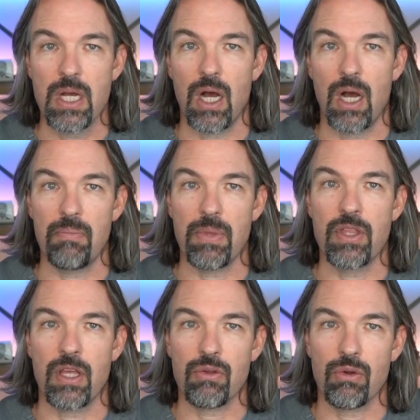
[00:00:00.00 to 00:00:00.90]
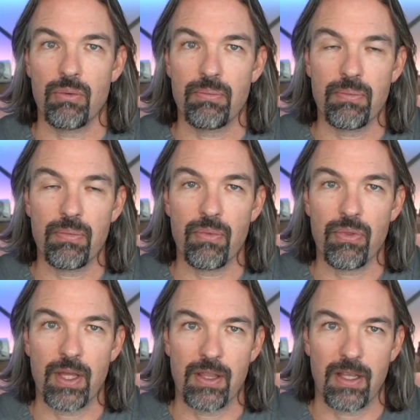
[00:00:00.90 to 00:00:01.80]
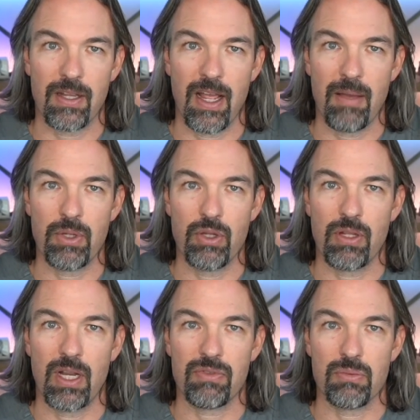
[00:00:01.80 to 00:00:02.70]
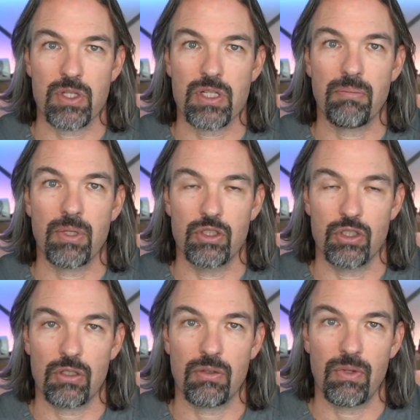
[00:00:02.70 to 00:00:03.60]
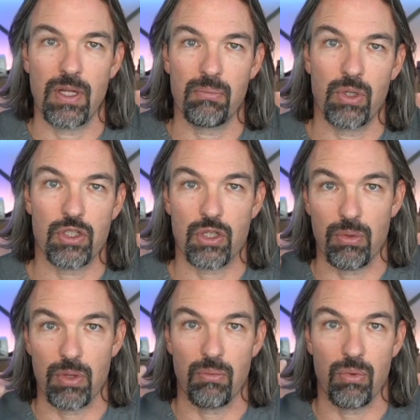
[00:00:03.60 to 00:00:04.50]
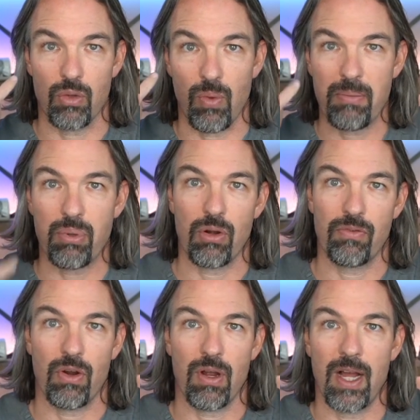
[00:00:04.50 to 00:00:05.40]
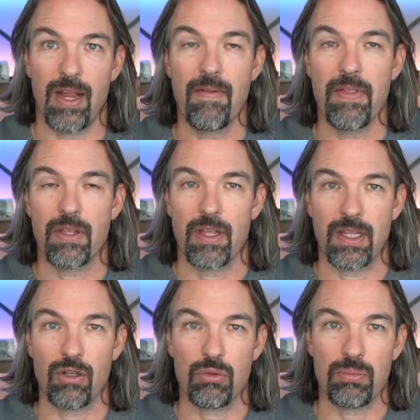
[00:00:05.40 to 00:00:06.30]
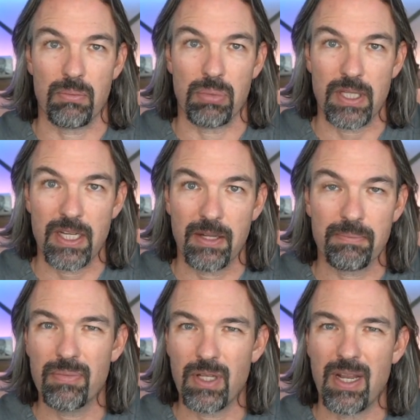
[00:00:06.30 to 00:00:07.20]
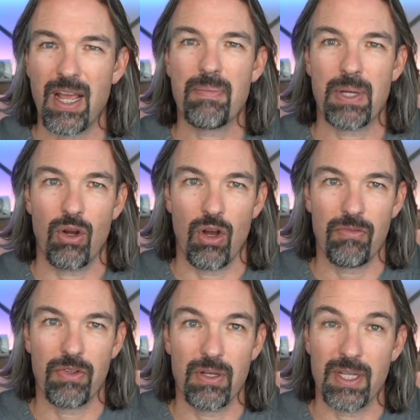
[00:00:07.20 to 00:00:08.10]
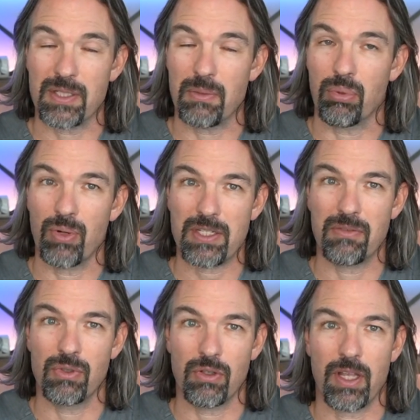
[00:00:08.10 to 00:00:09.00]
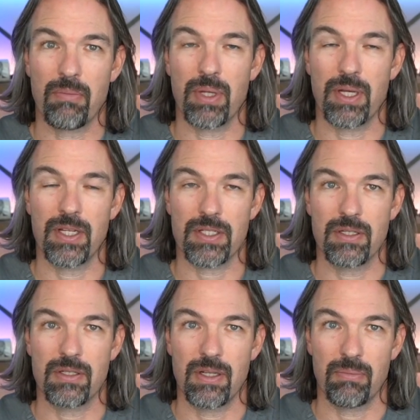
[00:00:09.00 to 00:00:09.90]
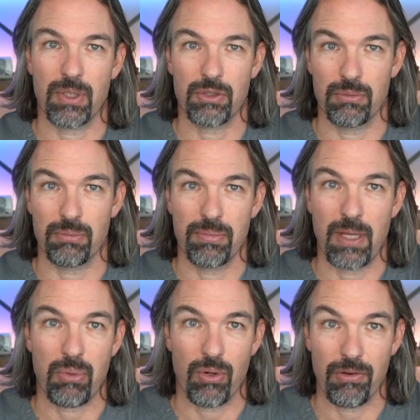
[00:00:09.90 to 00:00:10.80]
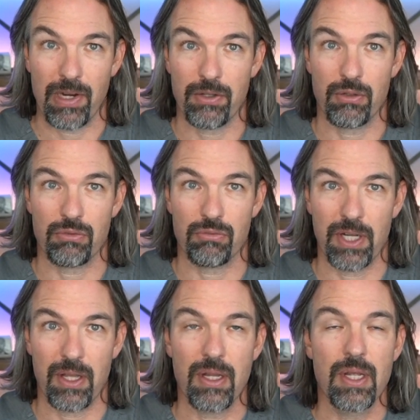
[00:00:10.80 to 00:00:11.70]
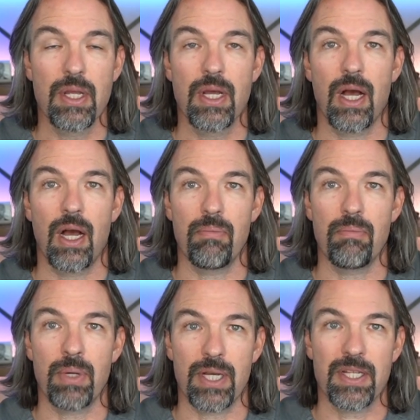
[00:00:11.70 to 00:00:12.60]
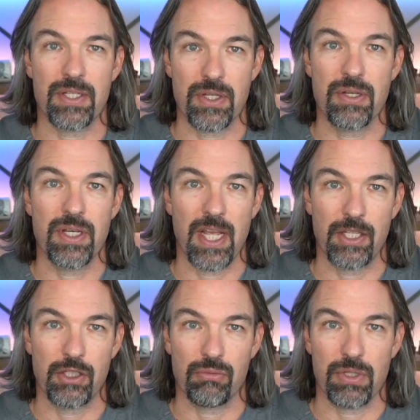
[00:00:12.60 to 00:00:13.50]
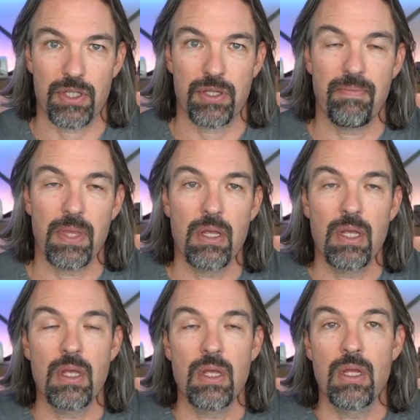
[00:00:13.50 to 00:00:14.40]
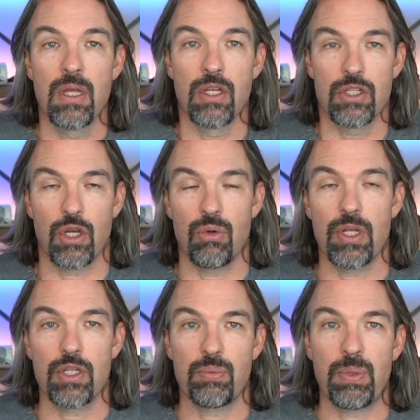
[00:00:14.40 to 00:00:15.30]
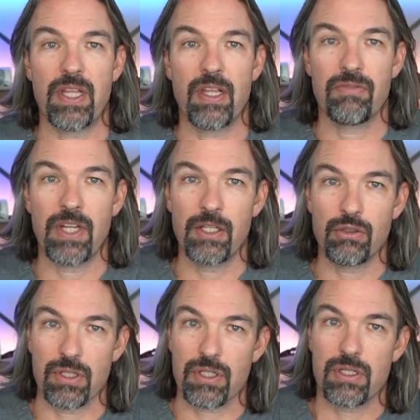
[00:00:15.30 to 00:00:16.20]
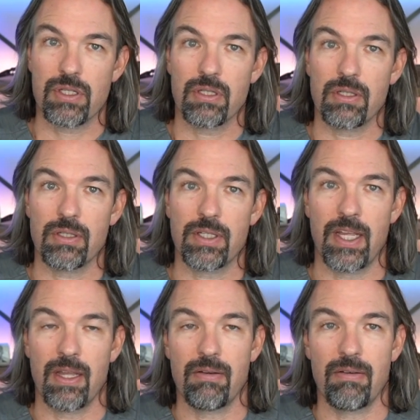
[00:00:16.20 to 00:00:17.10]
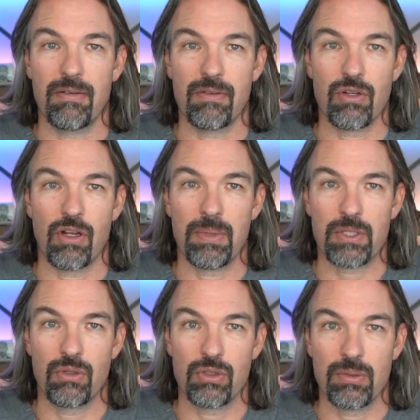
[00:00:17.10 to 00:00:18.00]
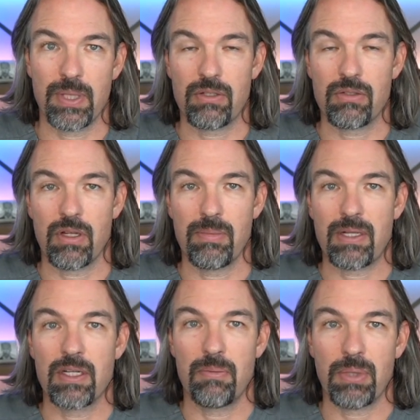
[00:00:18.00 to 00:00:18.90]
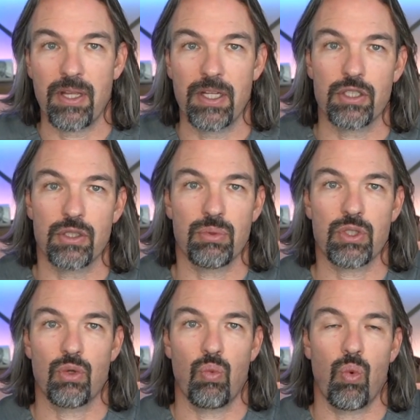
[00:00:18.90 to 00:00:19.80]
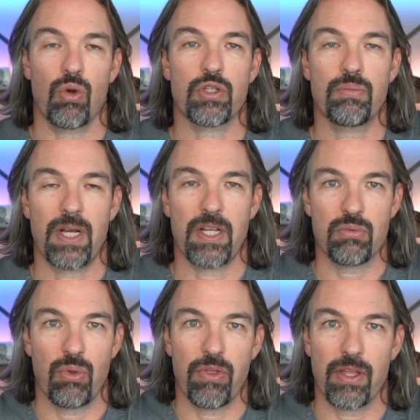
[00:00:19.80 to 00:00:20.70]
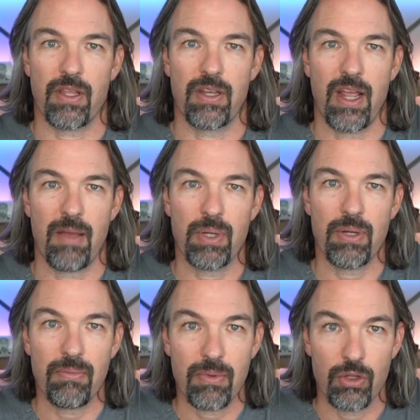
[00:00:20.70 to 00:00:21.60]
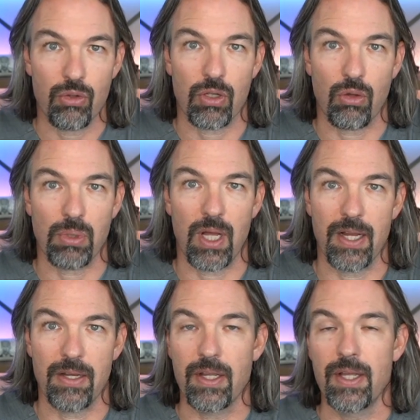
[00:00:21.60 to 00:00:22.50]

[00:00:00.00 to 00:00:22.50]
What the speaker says: The other thing that can happen, you can have some subconjunctival hemorrhage. So in the white part of your eye, you can get a little bit of bleeding. Doesn't happen often. It's impressive looking, but isn't because that part of your eye turns red, but isn't dangerous. So speaking of dangerous, can't talk about surgery without talking about complications. What's the worst possible thing that can happen? You could go blind.